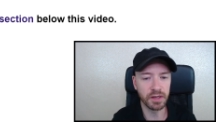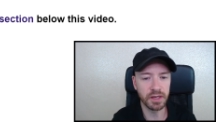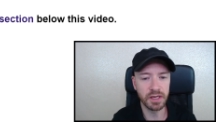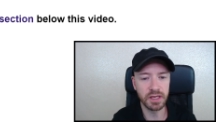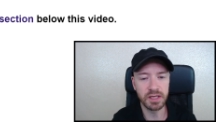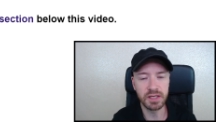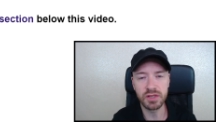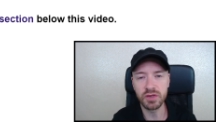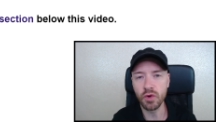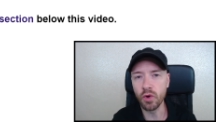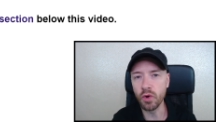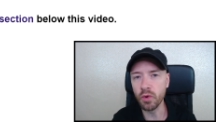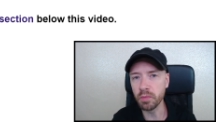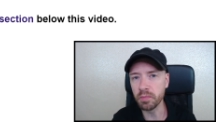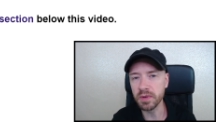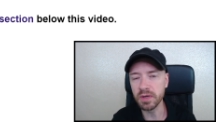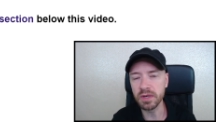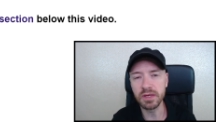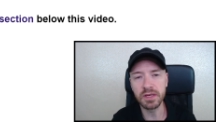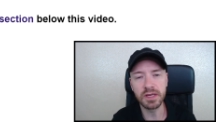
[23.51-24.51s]
It's
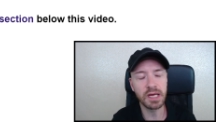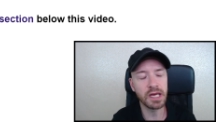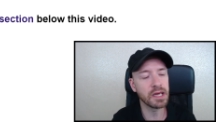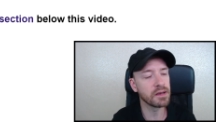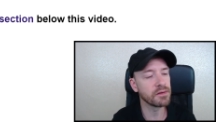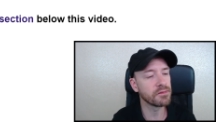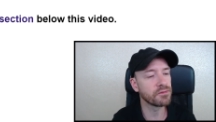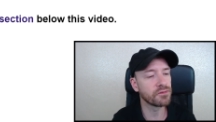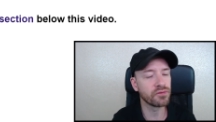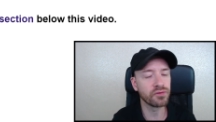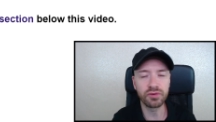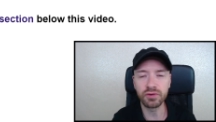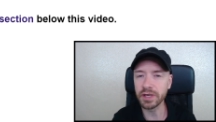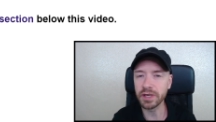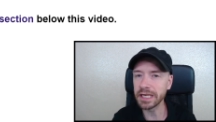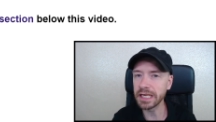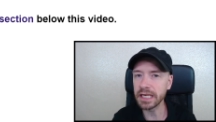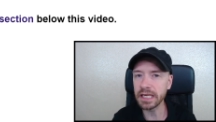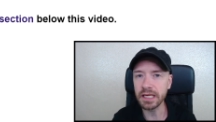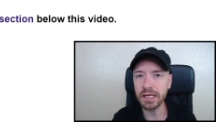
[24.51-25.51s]
open and
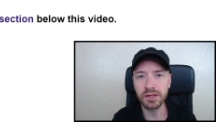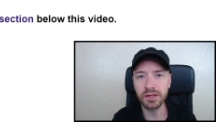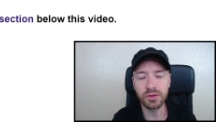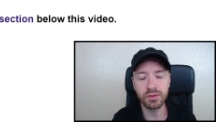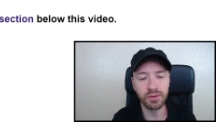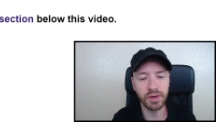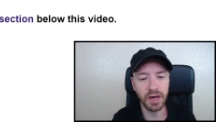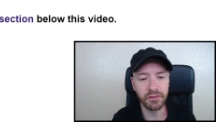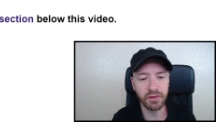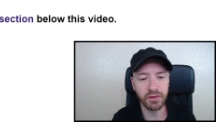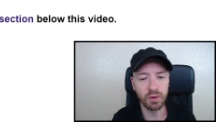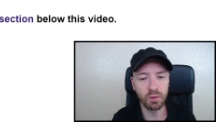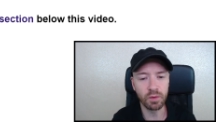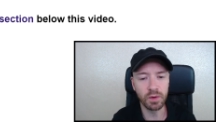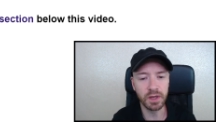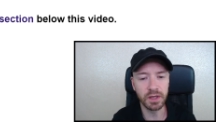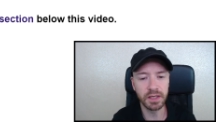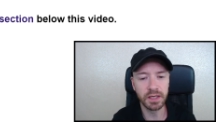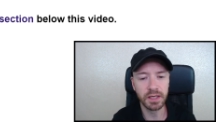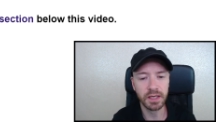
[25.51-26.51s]
free to
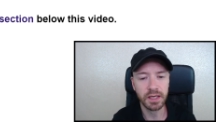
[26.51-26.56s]
everyone